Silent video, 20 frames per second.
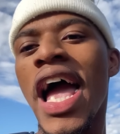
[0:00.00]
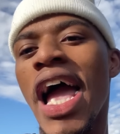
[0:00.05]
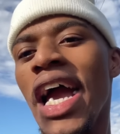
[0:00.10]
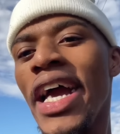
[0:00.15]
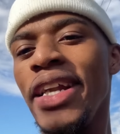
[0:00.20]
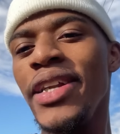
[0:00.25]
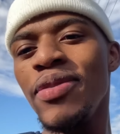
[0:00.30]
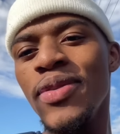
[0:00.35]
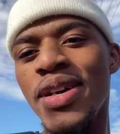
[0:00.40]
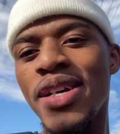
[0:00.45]

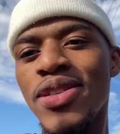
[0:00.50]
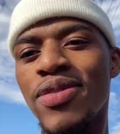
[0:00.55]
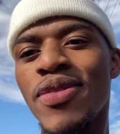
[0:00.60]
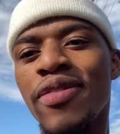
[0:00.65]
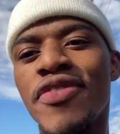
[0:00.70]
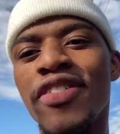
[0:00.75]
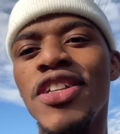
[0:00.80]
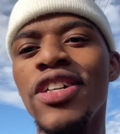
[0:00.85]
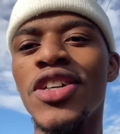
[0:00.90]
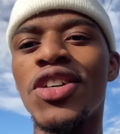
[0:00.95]
Anyways, we're
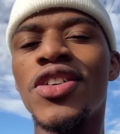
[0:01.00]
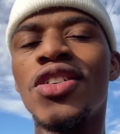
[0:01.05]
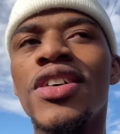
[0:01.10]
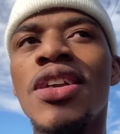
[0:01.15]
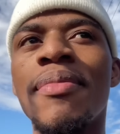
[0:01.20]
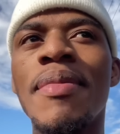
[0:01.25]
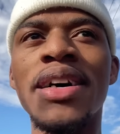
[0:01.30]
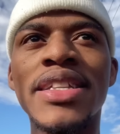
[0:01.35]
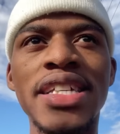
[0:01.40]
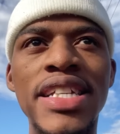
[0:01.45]
feeling good.
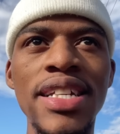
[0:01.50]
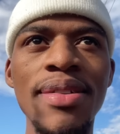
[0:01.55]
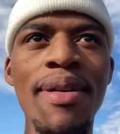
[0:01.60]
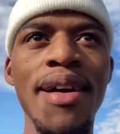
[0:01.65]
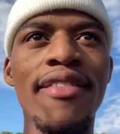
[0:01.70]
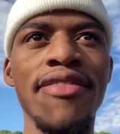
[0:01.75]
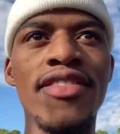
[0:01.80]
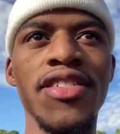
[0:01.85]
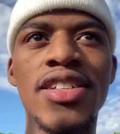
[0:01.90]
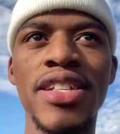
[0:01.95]
I'm attending
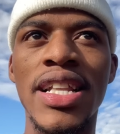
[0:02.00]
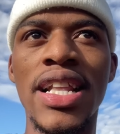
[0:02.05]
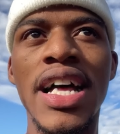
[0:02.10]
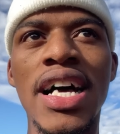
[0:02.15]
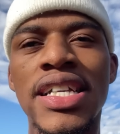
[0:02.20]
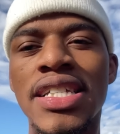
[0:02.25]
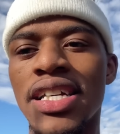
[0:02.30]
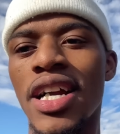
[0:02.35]
my first class.